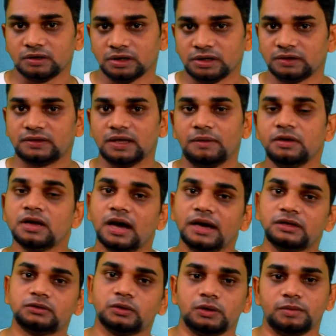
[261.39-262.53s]
It is having high
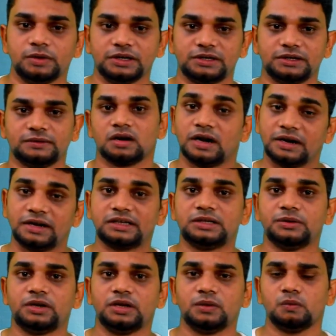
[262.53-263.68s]
solubility.
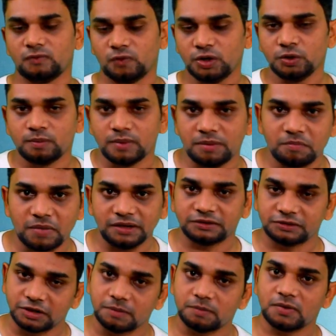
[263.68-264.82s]
Conductivity. What do you mean by
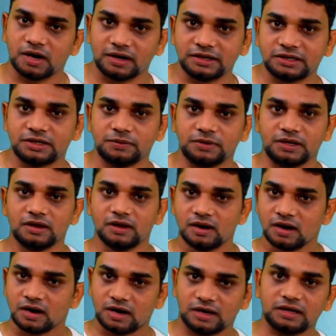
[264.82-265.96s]
the term conductivity?
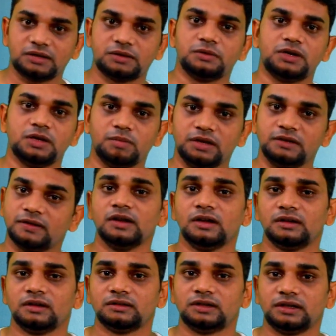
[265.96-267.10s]
Conductivity means
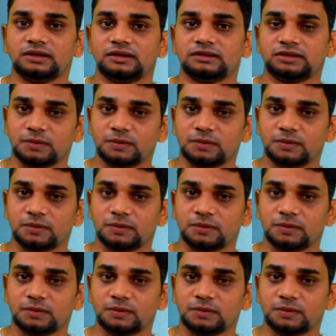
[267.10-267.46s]
the